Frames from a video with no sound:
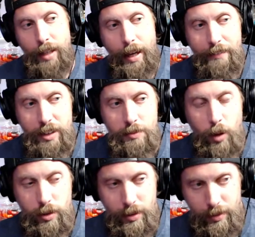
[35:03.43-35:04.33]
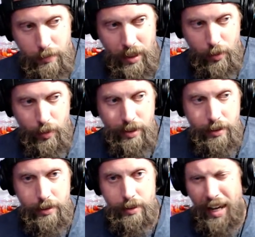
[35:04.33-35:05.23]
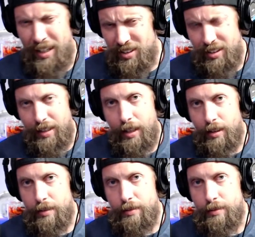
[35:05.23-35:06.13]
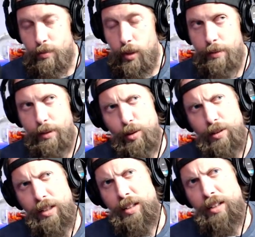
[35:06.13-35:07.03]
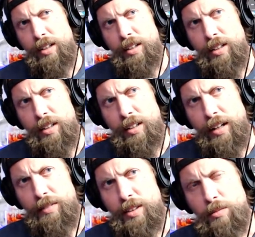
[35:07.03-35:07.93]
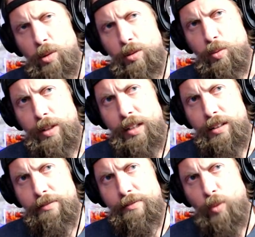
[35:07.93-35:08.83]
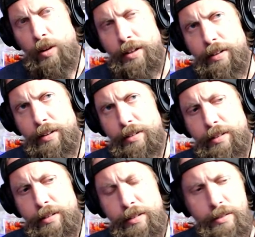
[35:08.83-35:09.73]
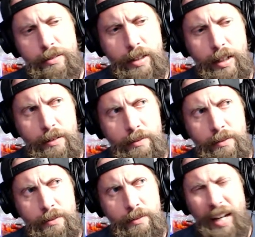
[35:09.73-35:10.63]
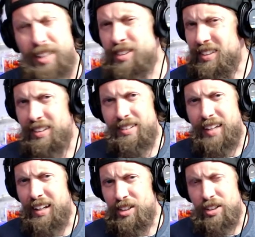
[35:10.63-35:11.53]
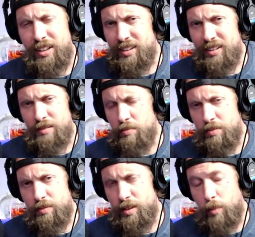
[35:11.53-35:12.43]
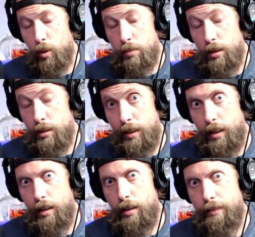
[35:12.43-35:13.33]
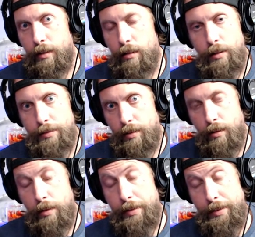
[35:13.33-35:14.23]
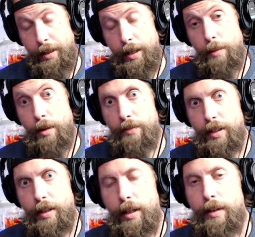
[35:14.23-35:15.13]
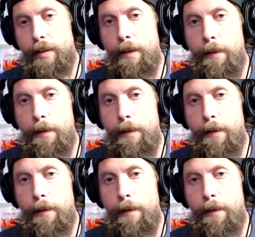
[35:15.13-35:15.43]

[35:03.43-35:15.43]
I haven't smoked it in about three years. I used to date a, well, no, I haven't smoked weed in 40 years. Yeah. I used to date a chick that smoked blunts all, all the time, every day.